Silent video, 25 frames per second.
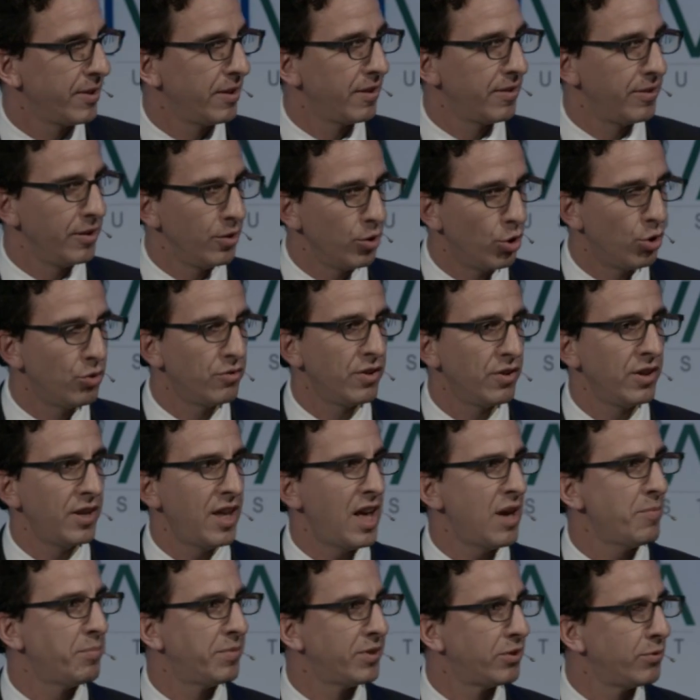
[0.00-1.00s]
The
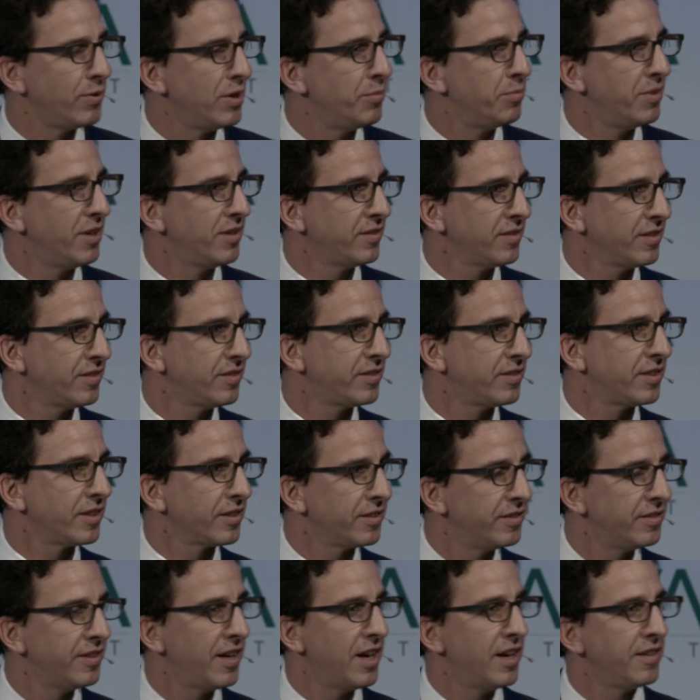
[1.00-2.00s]
overlap between business
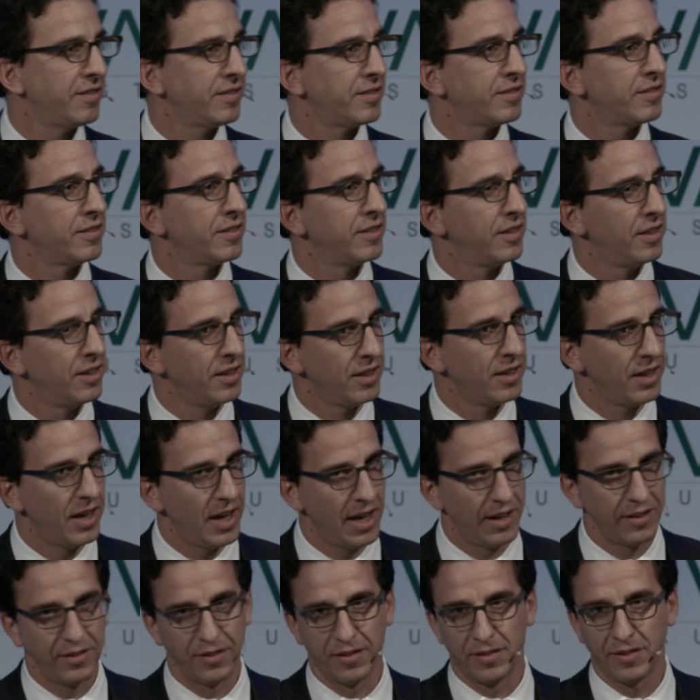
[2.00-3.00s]
success
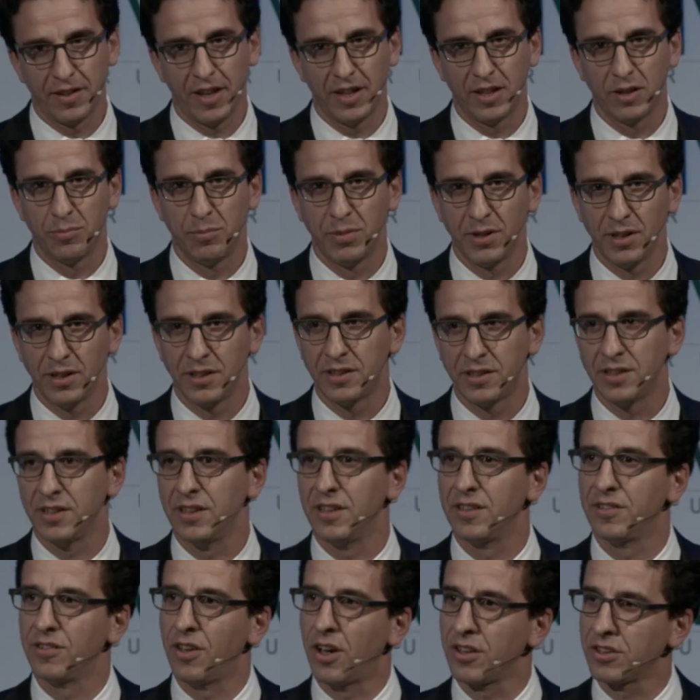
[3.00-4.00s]
and sustainability
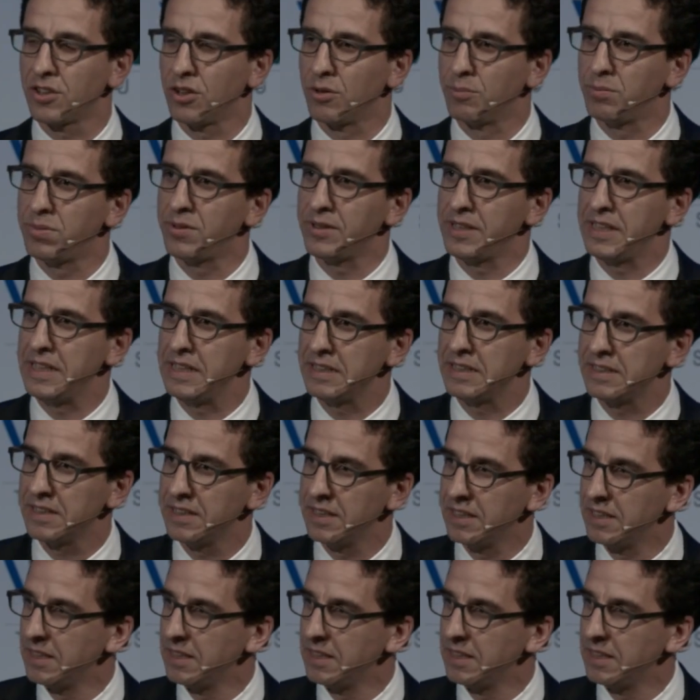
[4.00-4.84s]
is not complete,